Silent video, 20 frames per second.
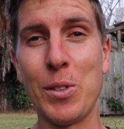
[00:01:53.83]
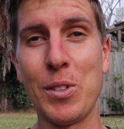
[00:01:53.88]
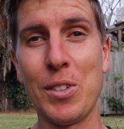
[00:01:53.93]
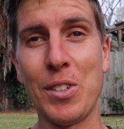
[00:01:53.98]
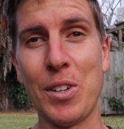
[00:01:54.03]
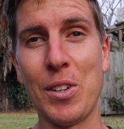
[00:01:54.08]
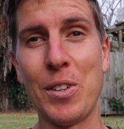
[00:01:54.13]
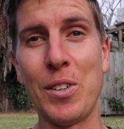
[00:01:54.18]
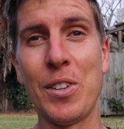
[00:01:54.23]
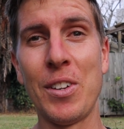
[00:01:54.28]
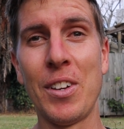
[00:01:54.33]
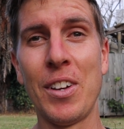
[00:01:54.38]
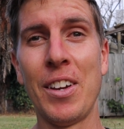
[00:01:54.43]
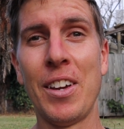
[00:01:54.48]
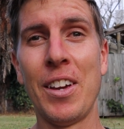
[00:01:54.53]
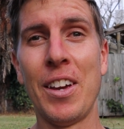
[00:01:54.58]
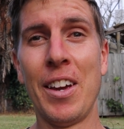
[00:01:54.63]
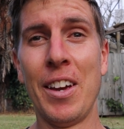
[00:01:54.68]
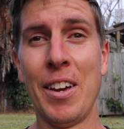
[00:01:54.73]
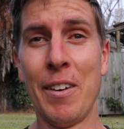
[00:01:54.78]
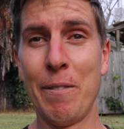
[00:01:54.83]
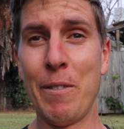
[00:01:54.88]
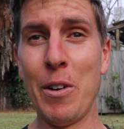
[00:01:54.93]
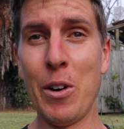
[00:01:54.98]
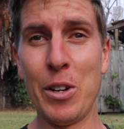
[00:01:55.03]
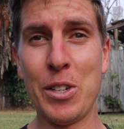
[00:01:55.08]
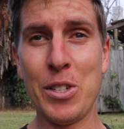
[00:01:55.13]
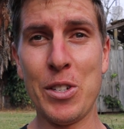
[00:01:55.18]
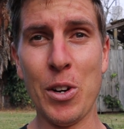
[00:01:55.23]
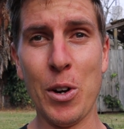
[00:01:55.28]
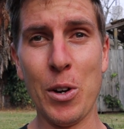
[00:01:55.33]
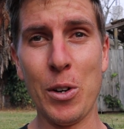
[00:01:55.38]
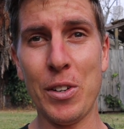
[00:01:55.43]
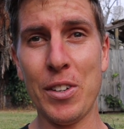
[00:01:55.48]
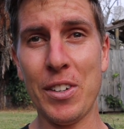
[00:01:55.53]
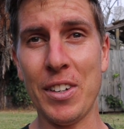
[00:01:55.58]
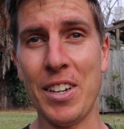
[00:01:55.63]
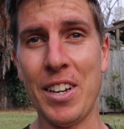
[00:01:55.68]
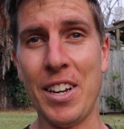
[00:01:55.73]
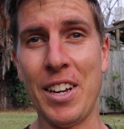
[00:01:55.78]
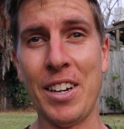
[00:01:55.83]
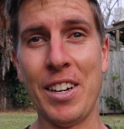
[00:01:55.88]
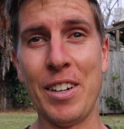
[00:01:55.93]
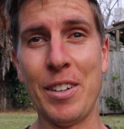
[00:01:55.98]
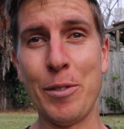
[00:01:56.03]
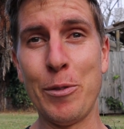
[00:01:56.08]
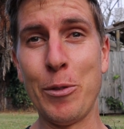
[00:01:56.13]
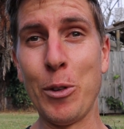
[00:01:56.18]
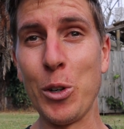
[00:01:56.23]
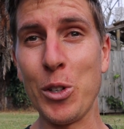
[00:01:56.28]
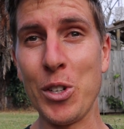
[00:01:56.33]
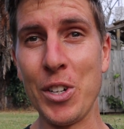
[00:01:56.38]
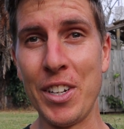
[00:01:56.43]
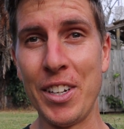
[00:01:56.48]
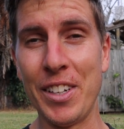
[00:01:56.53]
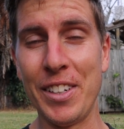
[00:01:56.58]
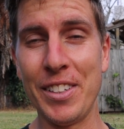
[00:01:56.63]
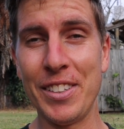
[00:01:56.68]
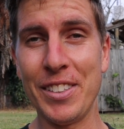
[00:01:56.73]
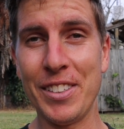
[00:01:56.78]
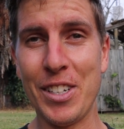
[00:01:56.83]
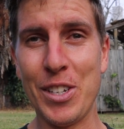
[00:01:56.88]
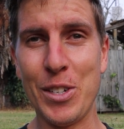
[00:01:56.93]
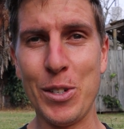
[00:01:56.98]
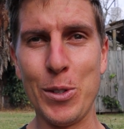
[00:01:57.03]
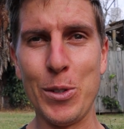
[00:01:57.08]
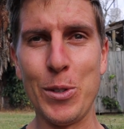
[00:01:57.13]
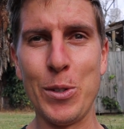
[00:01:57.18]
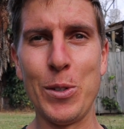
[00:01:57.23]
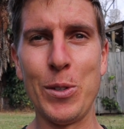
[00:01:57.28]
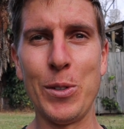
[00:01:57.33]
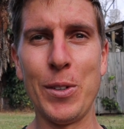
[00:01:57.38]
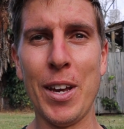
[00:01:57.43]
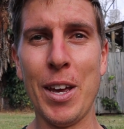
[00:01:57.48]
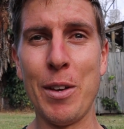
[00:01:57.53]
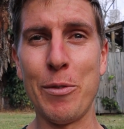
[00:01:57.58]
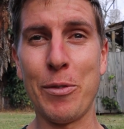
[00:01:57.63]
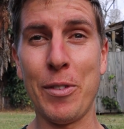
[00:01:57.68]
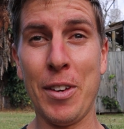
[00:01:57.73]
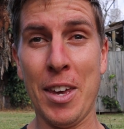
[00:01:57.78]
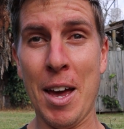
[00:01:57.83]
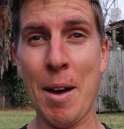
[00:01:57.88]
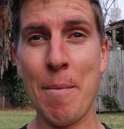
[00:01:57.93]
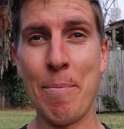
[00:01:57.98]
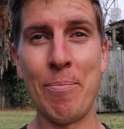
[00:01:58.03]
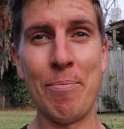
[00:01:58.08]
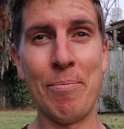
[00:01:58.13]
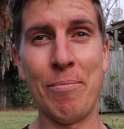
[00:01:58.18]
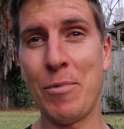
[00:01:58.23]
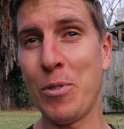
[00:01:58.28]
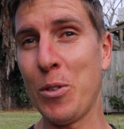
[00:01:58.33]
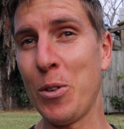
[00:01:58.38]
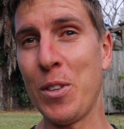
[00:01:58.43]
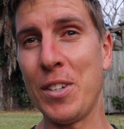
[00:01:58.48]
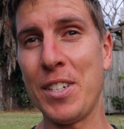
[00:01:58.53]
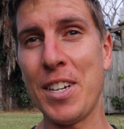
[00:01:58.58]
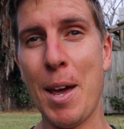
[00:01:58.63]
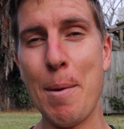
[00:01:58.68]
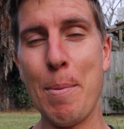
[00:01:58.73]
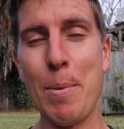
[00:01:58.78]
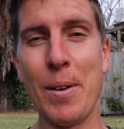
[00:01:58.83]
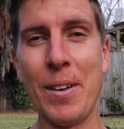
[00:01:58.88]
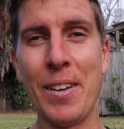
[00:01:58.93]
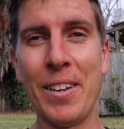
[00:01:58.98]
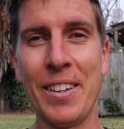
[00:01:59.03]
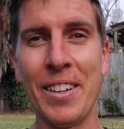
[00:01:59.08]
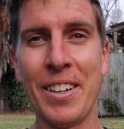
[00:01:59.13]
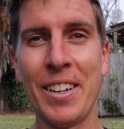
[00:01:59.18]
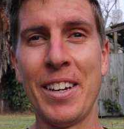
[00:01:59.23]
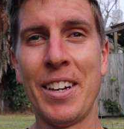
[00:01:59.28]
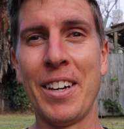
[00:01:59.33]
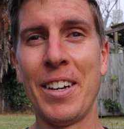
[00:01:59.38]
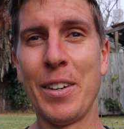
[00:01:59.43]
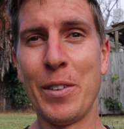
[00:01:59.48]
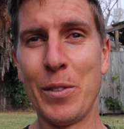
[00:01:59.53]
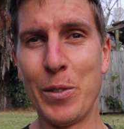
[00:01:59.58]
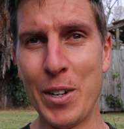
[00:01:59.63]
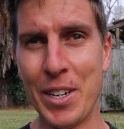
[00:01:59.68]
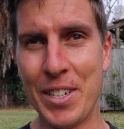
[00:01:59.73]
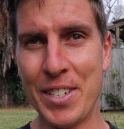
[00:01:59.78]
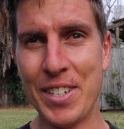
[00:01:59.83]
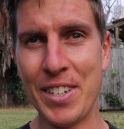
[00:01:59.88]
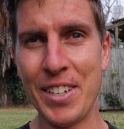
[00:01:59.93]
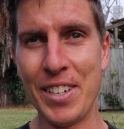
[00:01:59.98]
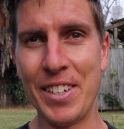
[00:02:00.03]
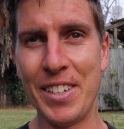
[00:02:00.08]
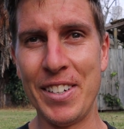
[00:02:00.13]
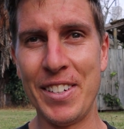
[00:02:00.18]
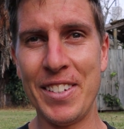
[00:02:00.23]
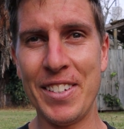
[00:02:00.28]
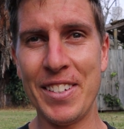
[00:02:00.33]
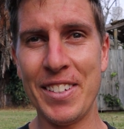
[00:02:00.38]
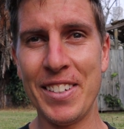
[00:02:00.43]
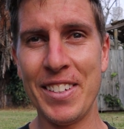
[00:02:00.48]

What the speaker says: So very stoked and fortunate to have come through the taper, rested.